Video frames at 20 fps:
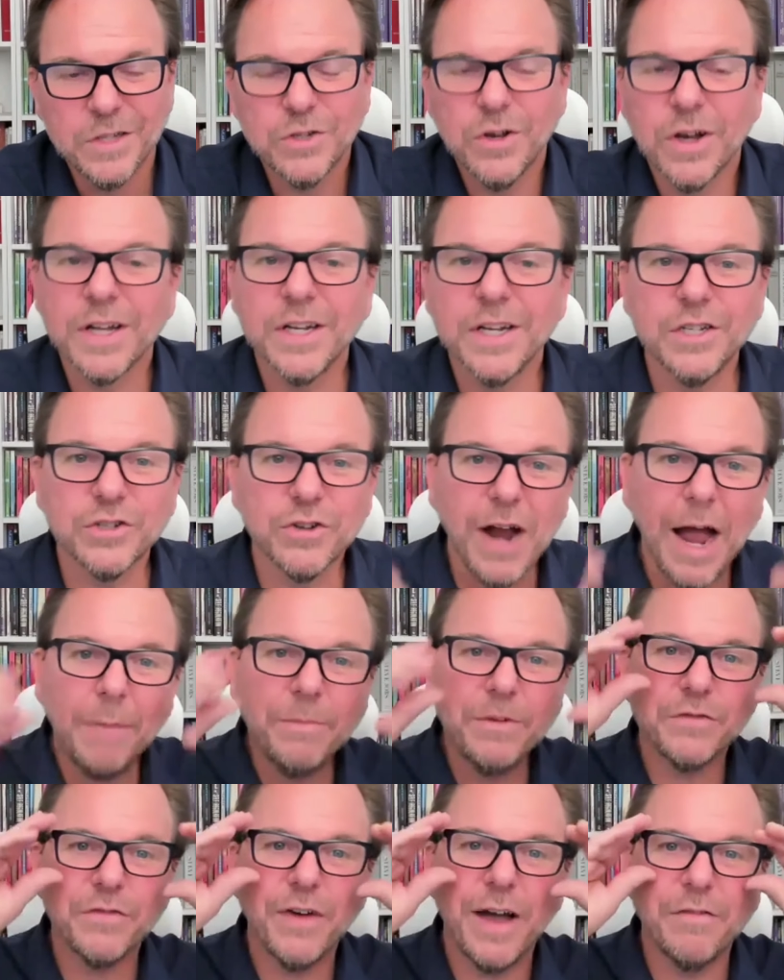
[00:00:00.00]
So I'm going to
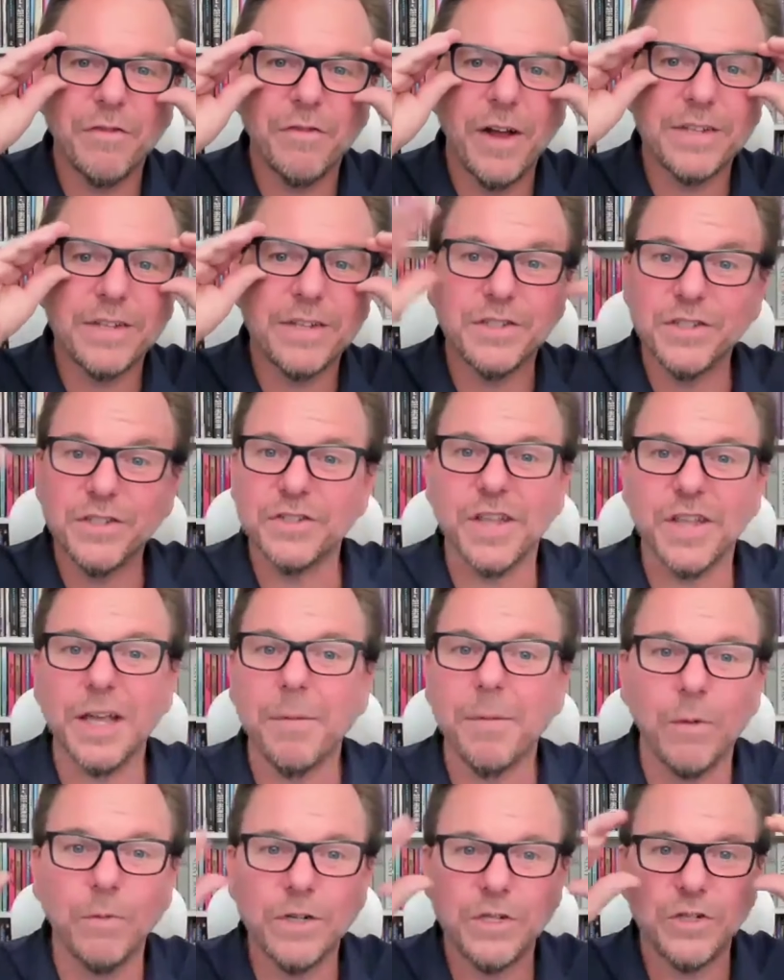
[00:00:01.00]
describe these 5 friends and just
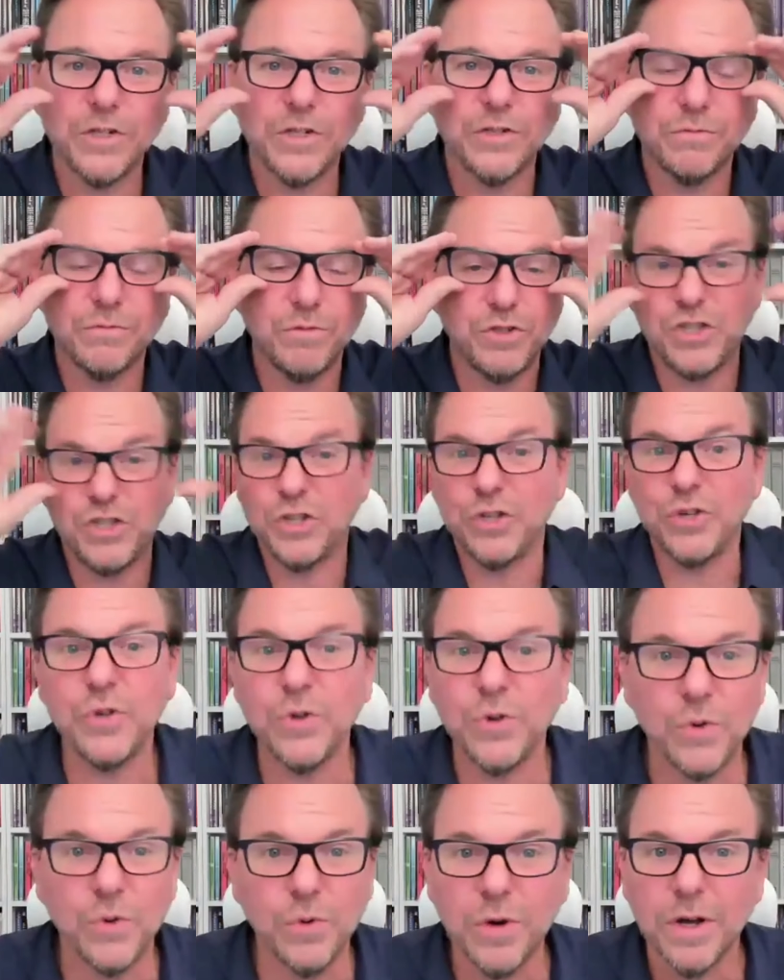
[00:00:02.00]
think about which
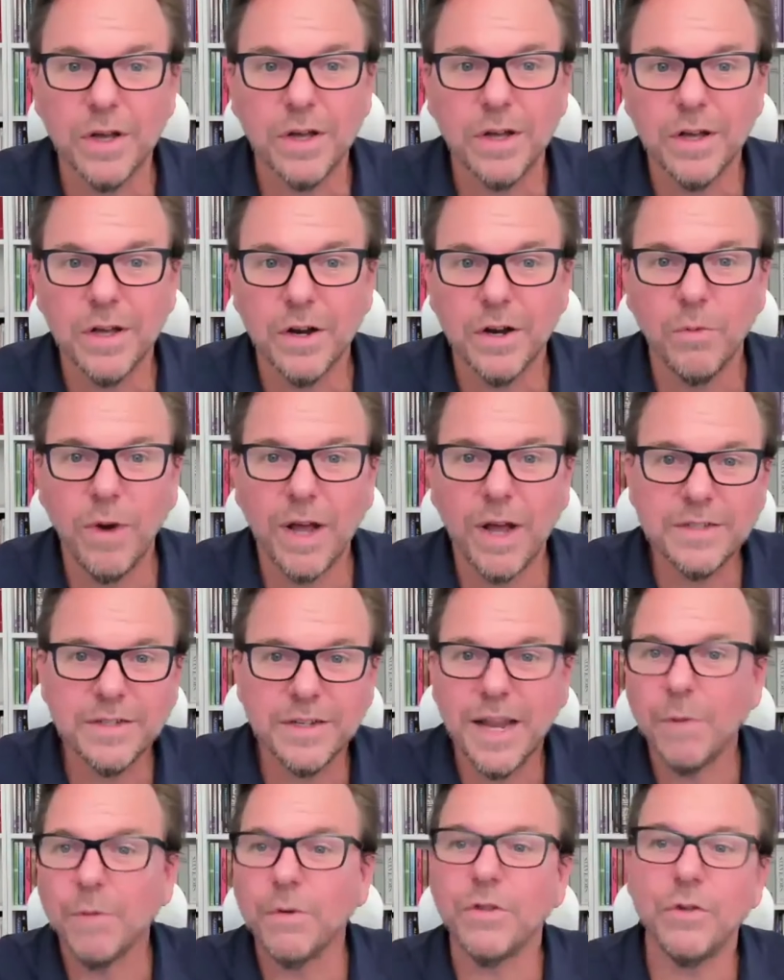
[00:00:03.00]
2
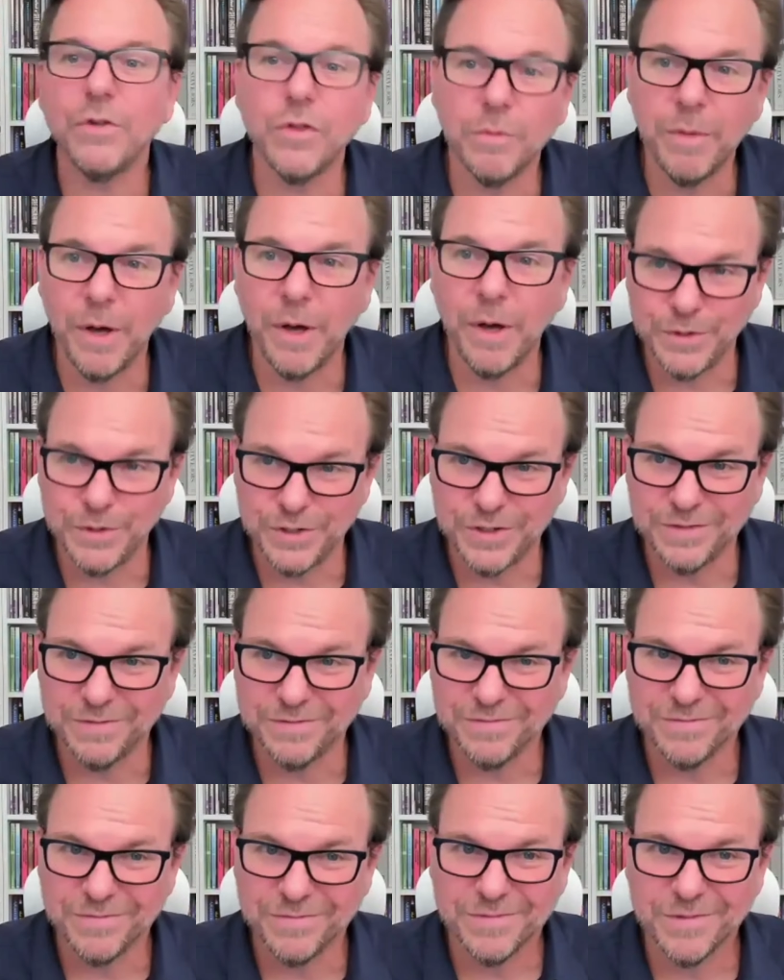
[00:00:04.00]
resonate with you the most.
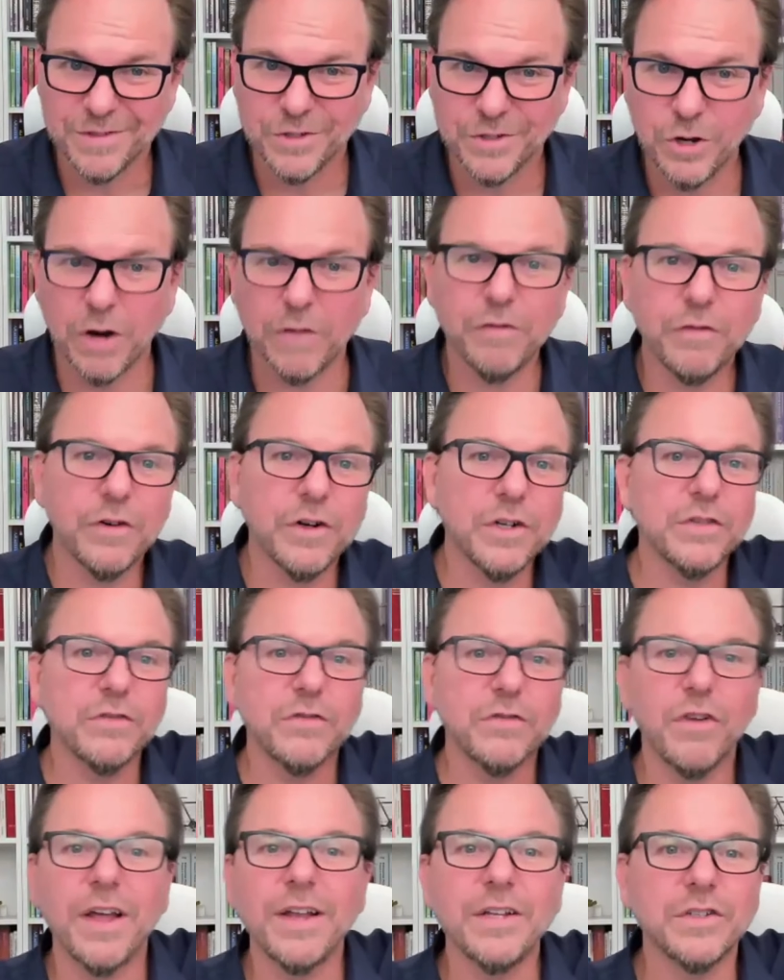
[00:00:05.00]
So our first
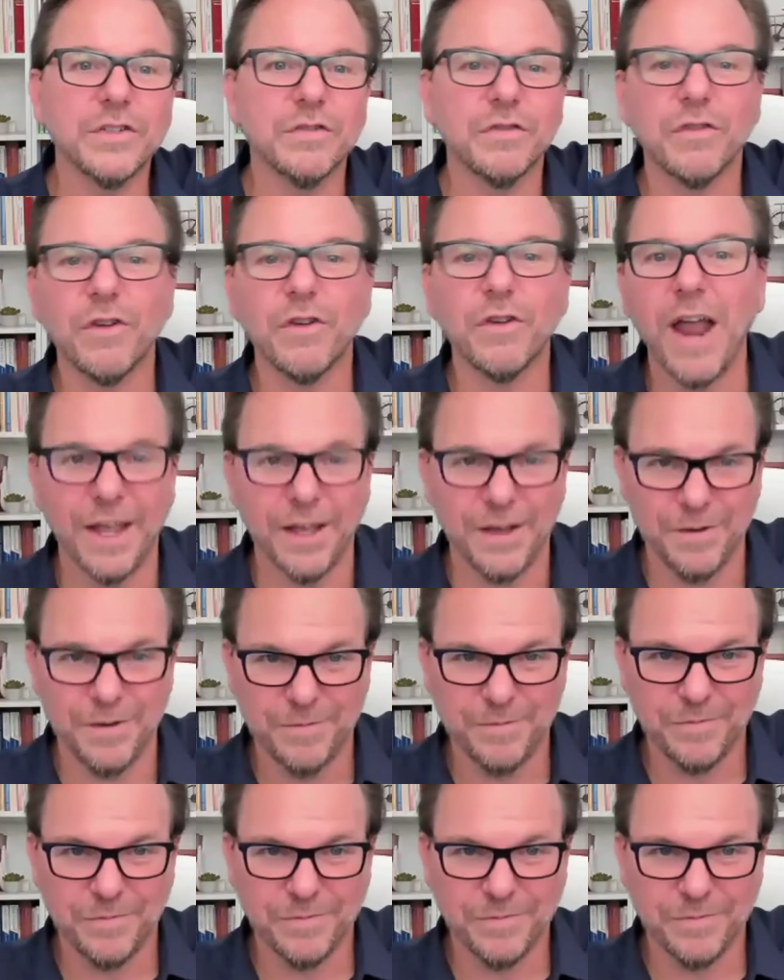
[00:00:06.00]
friend is Frank.